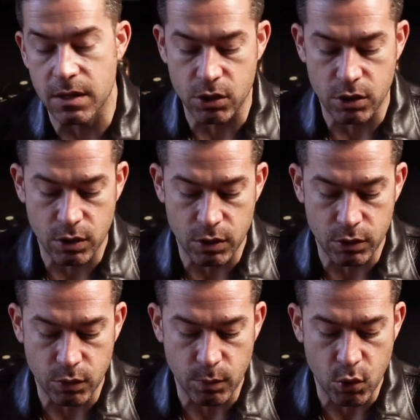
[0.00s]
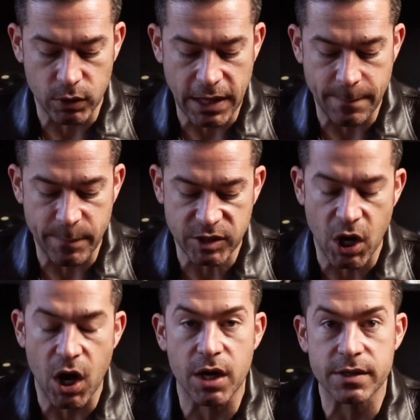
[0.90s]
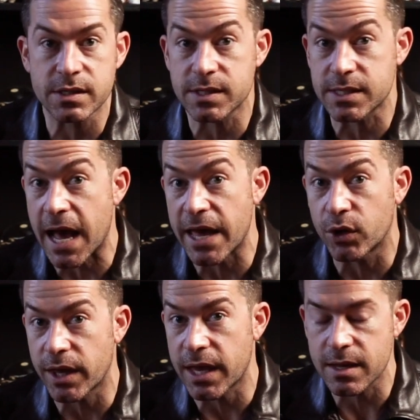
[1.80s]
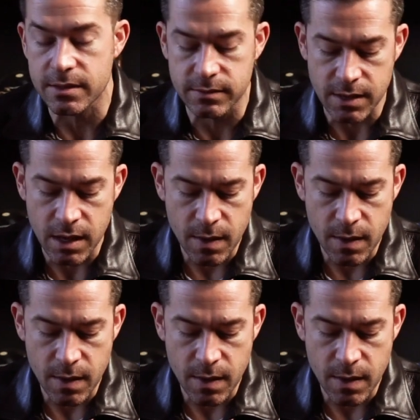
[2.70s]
They're more like baton style hands,